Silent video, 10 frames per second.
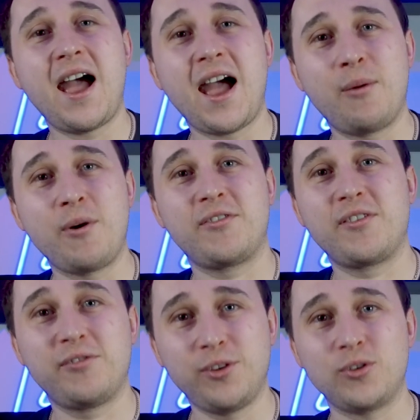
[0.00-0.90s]
However,
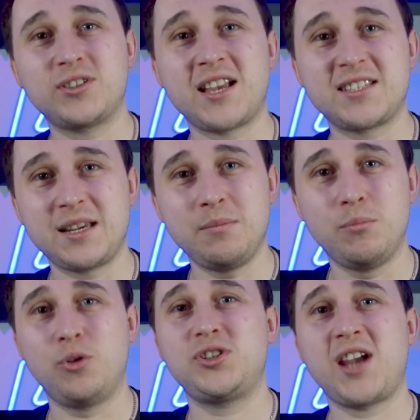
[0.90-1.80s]
Flux has a
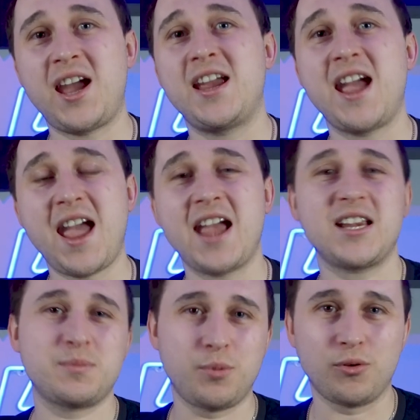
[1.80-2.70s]
much higher
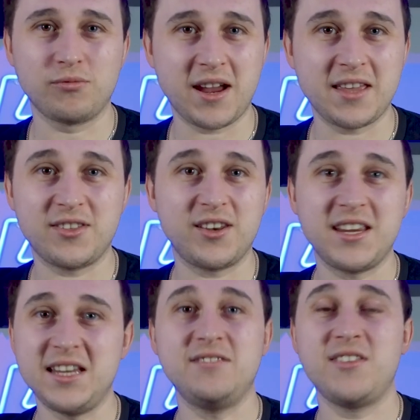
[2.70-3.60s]
export rate than
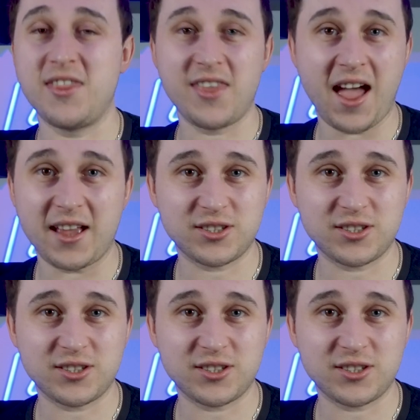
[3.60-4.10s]
even that.